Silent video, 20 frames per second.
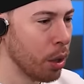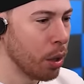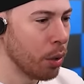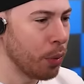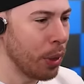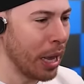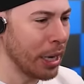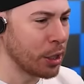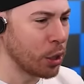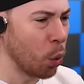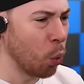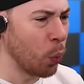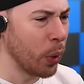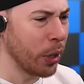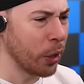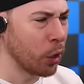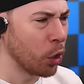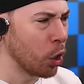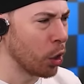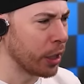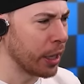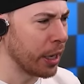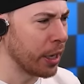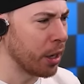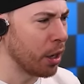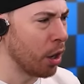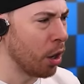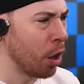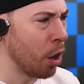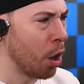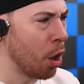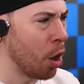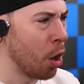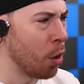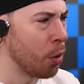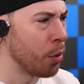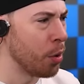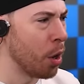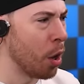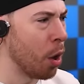That's a weird looking,
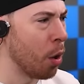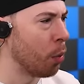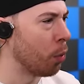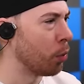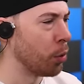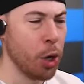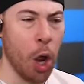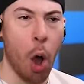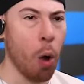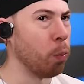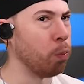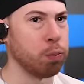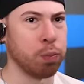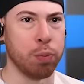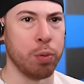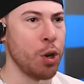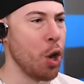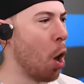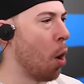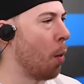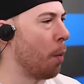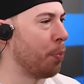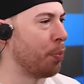oh no. Nope, no,